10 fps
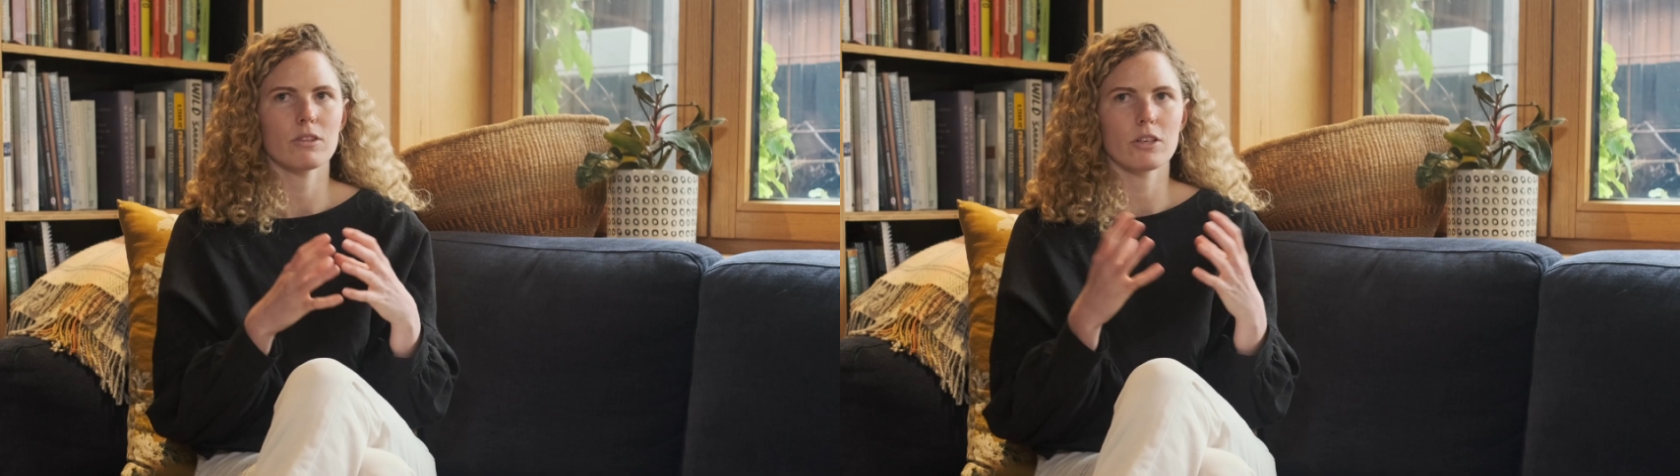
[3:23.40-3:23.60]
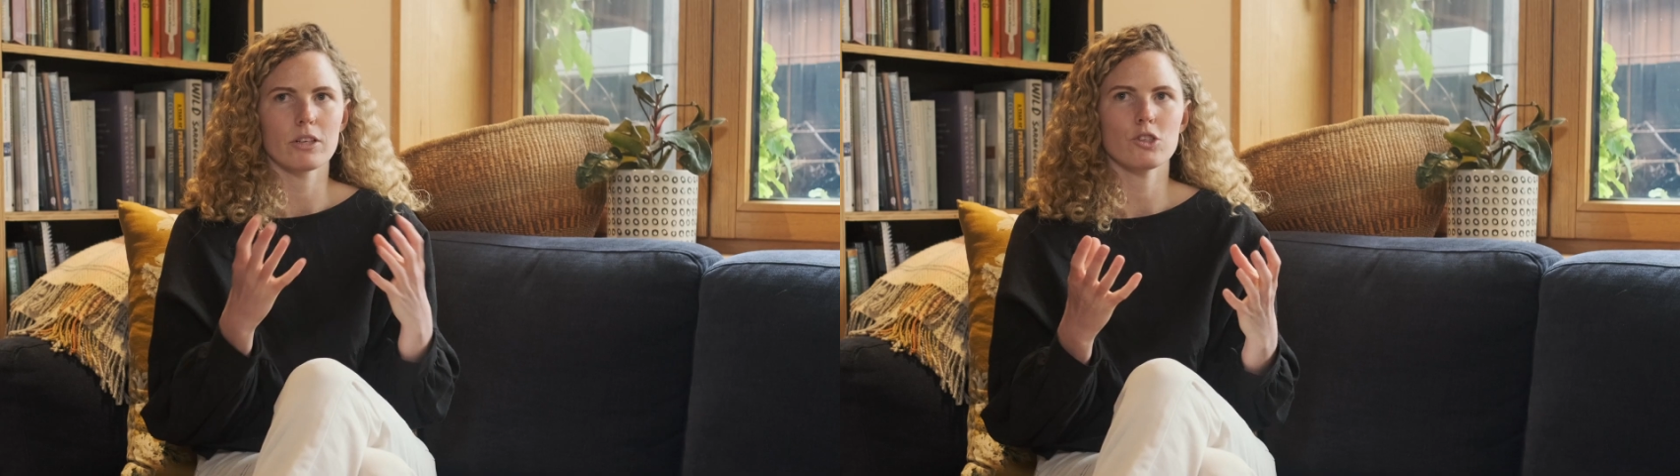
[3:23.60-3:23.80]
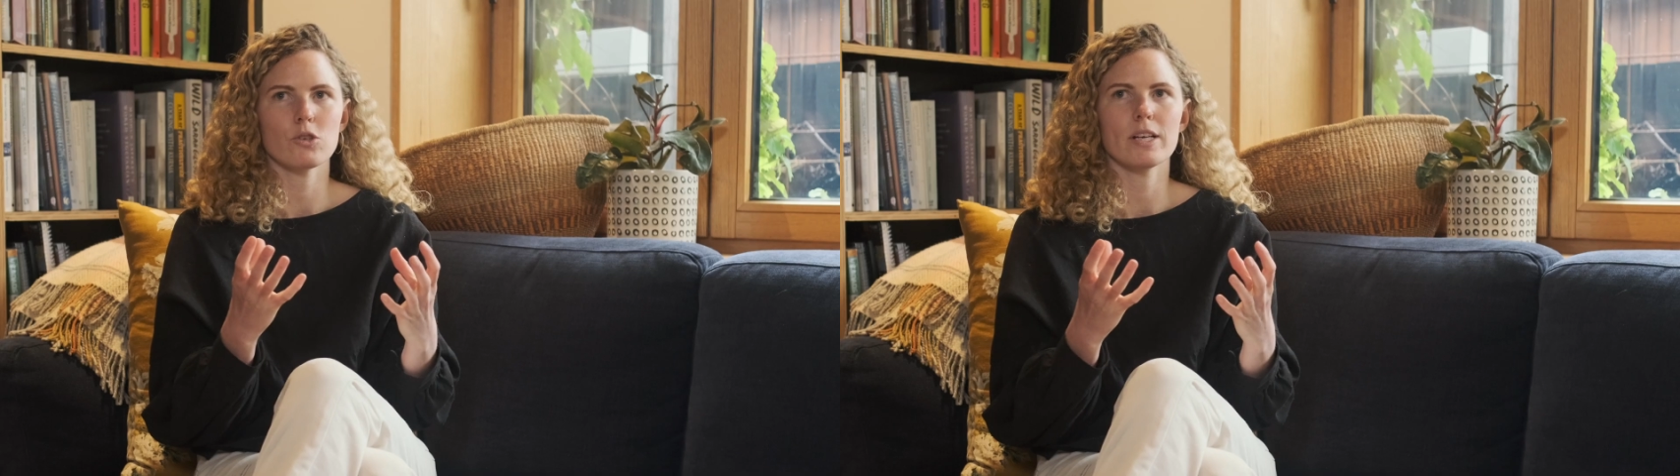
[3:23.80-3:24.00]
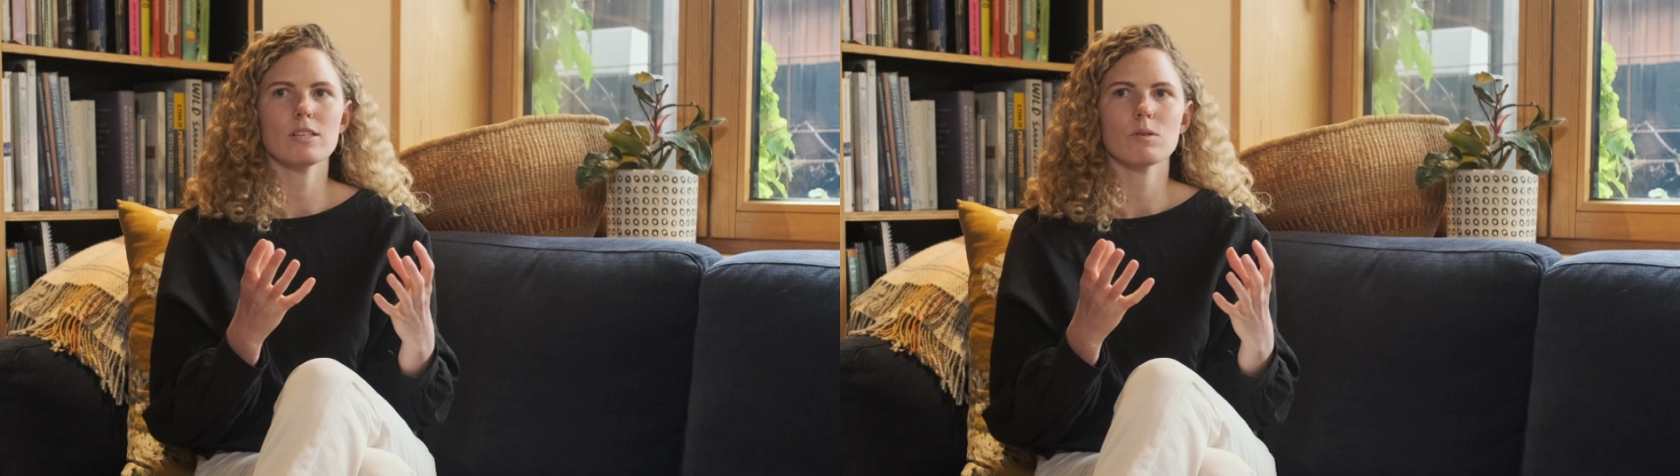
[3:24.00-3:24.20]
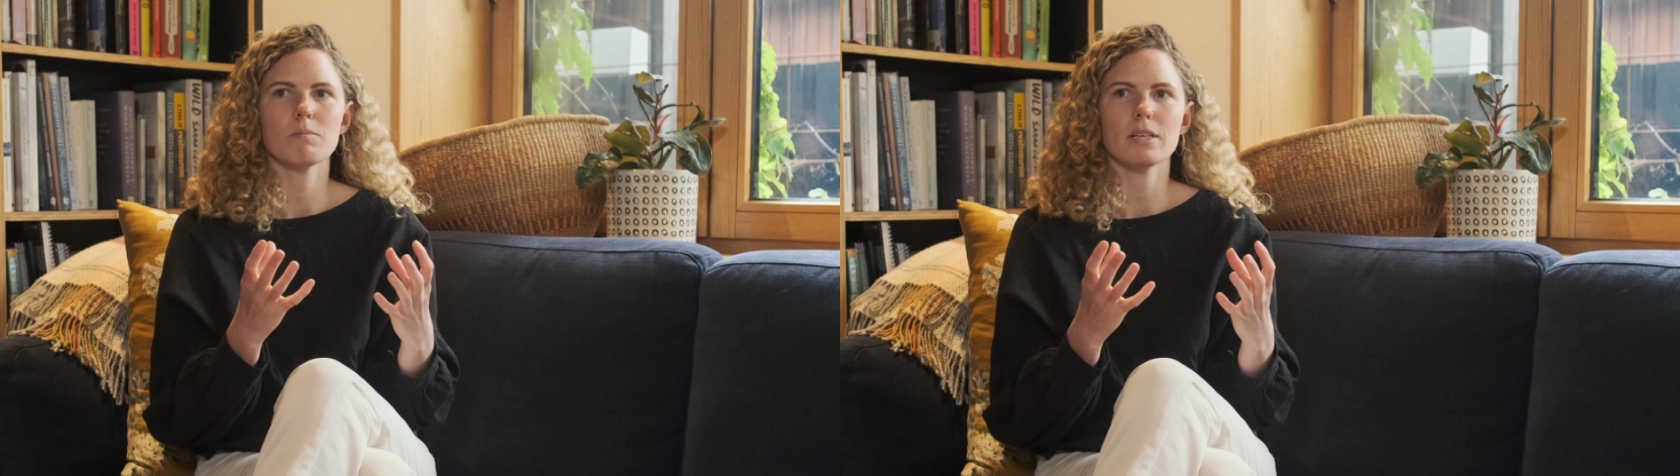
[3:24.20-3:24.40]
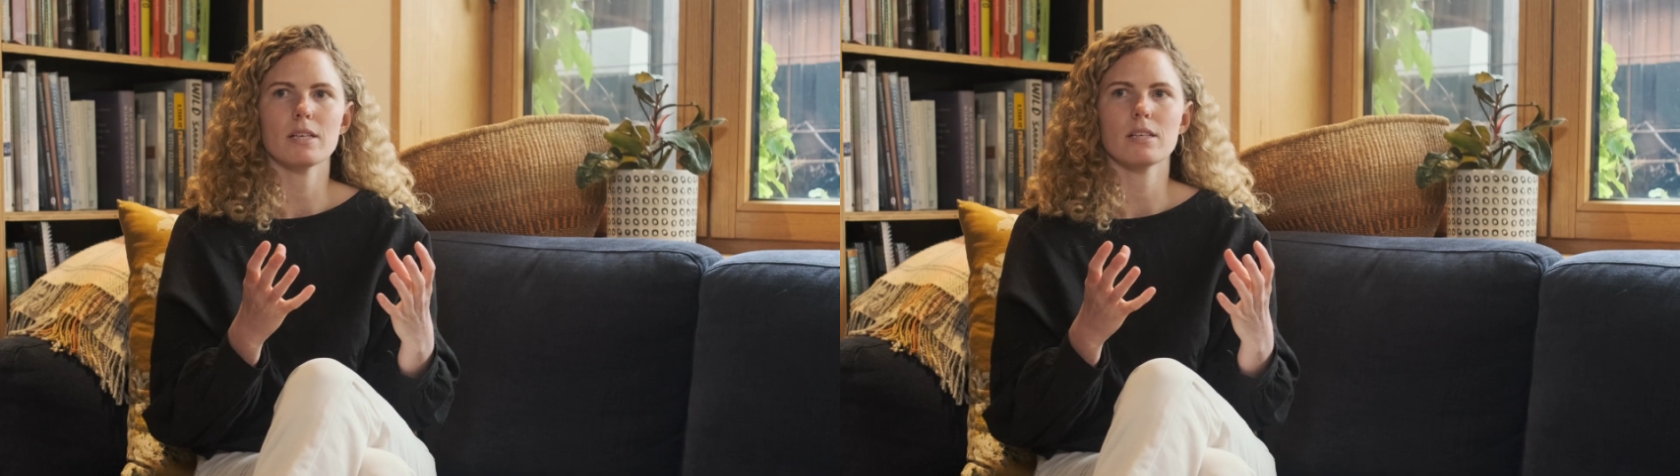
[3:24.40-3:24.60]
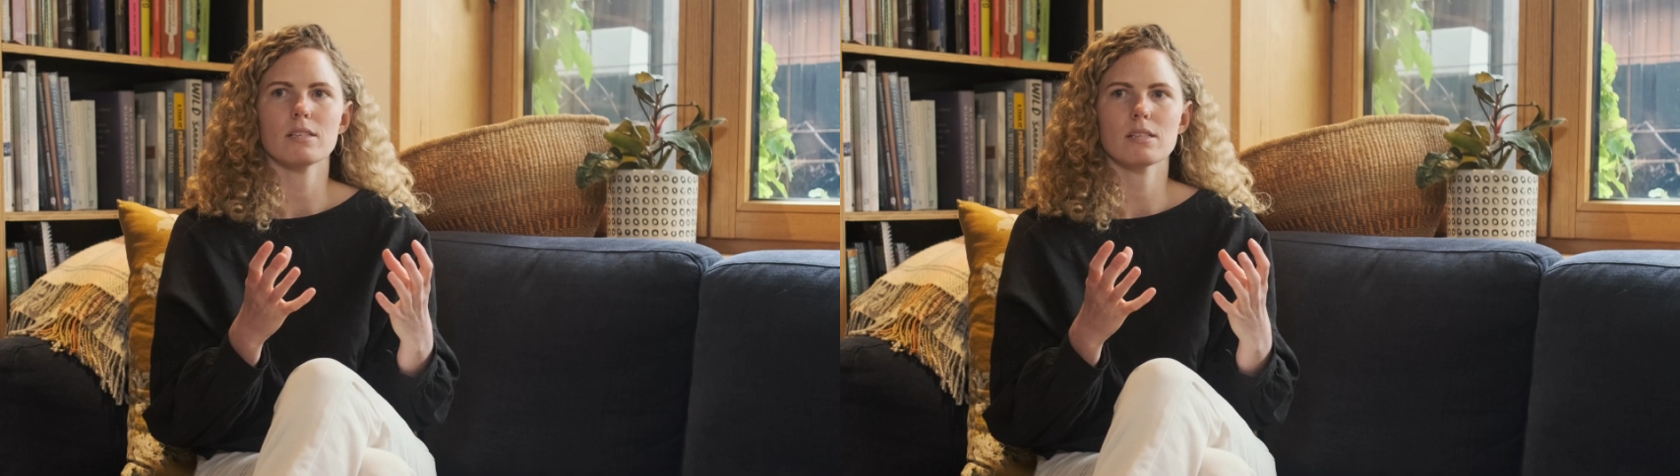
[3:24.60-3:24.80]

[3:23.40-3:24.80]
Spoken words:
third choice would be